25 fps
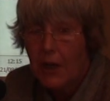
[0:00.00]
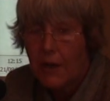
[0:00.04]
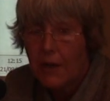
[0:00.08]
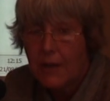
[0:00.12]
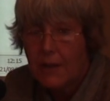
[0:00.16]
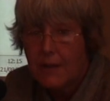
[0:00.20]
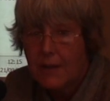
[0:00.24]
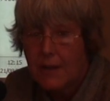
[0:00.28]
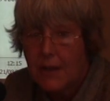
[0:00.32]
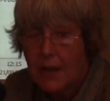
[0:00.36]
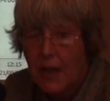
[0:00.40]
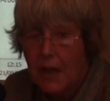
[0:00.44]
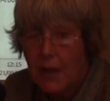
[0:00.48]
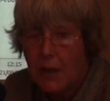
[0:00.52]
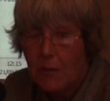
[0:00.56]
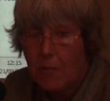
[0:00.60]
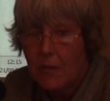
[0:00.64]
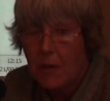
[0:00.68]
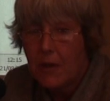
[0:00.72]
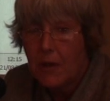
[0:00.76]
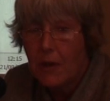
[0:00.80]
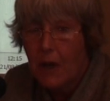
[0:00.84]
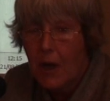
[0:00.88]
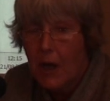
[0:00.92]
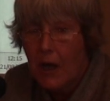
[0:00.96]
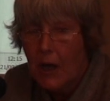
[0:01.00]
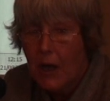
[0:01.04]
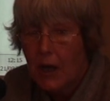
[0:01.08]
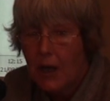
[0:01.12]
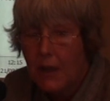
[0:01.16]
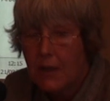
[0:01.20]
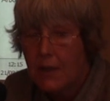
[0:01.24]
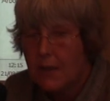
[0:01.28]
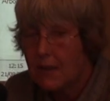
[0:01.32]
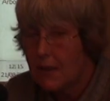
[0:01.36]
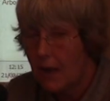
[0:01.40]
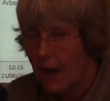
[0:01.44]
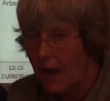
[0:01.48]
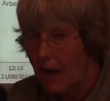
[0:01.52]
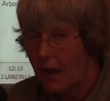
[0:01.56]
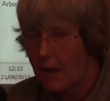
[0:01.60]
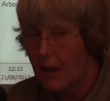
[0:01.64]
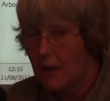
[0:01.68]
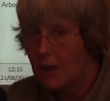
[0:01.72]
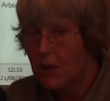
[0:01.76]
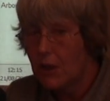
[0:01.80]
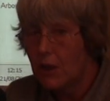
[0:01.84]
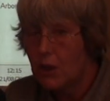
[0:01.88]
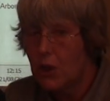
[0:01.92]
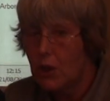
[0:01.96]
This statement is an
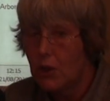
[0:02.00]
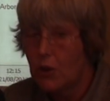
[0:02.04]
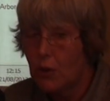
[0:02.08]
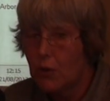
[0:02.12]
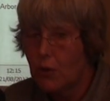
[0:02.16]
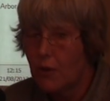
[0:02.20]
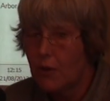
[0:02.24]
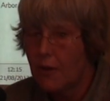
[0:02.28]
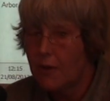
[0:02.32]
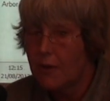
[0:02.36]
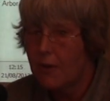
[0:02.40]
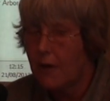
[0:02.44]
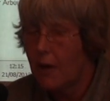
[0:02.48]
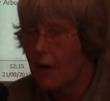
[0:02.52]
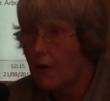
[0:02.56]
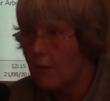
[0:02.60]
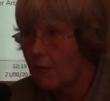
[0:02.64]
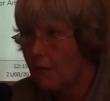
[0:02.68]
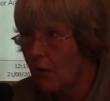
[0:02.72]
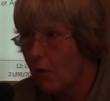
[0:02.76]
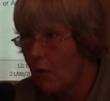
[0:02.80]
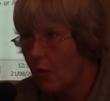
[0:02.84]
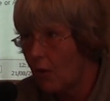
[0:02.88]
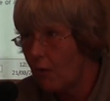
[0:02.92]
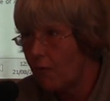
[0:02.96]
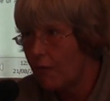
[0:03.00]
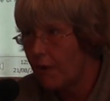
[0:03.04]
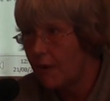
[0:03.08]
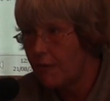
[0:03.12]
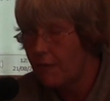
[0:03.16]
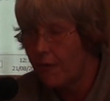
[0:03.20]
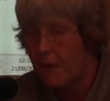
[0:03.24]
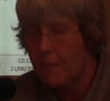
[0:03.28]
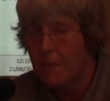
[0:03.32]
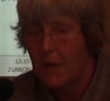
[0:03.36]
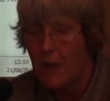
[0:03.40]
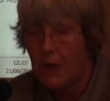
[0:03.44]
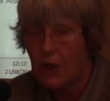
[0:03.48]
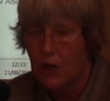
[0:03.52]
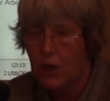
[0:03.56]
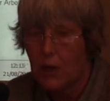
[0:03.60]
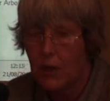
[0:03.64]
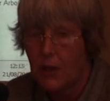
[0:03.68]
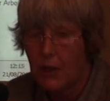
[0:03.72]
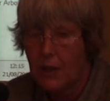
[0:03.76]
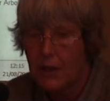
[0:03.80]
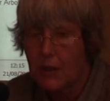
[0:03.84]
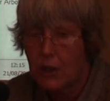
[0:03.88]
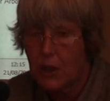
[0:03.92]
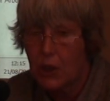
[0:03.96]
addition to the theory of
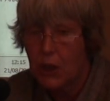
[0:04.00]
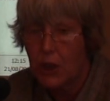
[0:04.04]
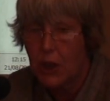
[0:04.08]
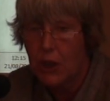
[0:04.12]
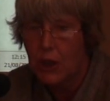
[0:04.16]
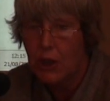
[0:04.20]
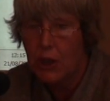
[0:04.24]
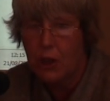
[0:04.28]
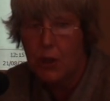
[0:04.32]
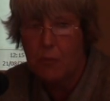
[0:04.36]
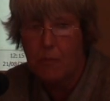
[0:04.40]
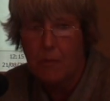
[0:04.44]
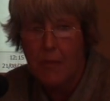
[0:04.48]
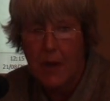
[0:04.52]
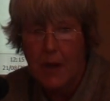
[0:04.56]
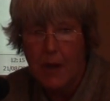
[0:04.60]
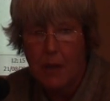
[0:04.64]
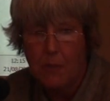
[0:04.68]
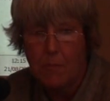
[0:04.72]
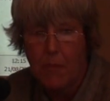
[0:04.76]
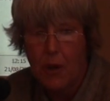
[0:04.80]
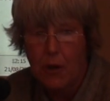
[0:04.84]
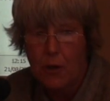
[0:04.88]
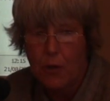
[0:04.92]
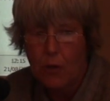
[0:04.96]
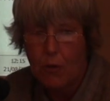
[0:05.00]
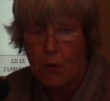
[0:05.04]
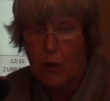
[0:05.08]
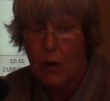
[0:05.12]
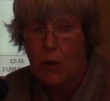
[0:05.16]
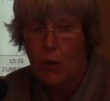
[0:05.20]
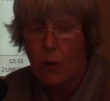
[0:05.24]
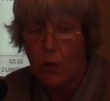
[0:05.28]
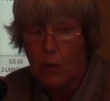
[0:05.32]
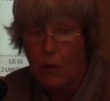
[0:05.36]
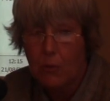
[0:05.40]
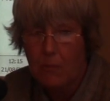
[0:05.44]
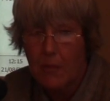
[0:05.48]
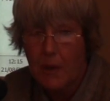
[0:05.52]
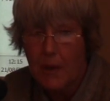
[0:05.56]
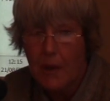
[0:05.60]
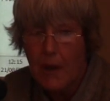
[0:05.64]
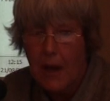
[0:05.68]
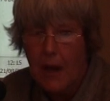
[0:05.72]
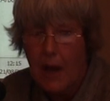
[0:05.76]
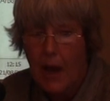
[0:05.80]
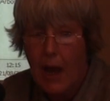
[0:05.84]
information exchange made by Yuri Lotman